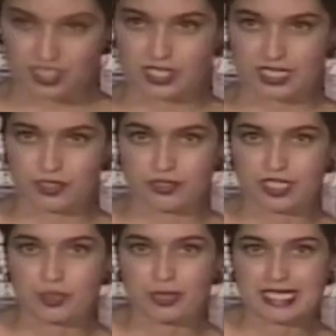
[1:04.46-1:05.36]
just like to
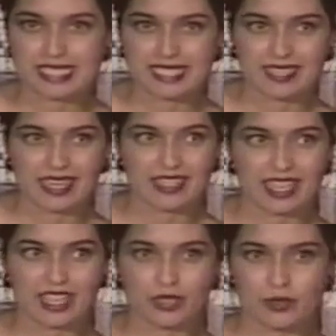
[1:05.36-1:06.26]
finish by saying that
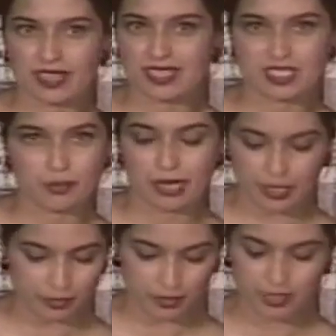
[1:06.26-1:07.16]
I owe thanks to many,
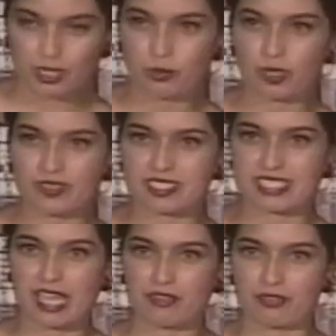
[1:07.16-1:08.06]
many people on the
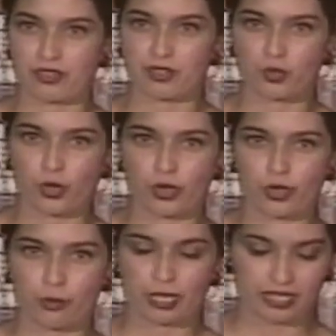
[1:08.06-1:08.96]
staff of The New
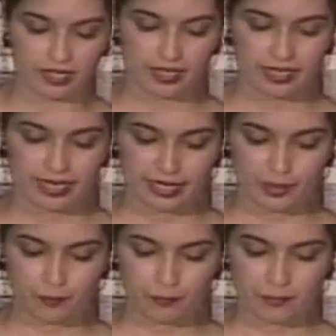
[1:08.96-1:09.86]
Yorker, but
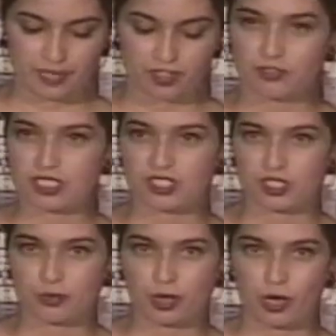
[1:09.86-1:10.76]
the fiction
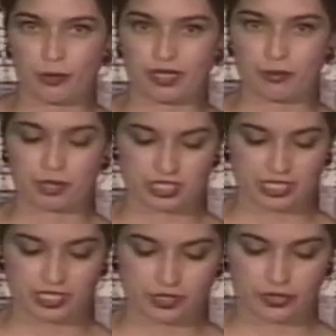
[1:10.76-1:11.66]
department in
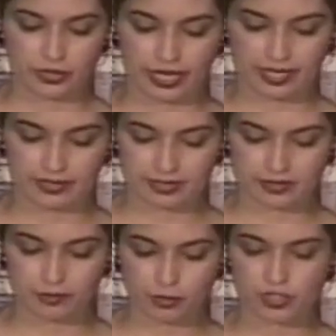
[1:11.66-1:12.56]
particular, and
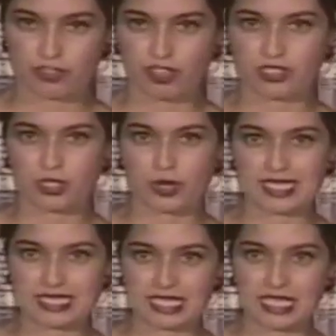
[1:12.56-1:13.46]
most of all to
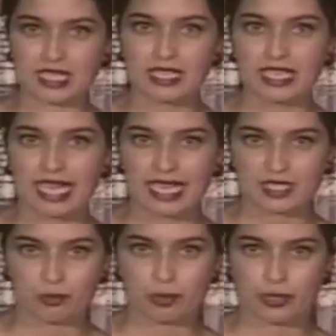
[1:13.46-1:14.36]
Cressida and
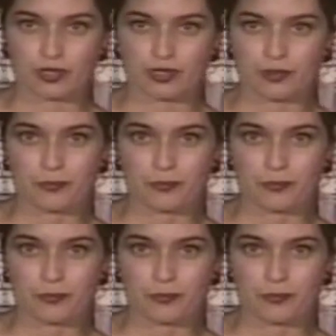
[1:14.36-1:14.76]
to Bill.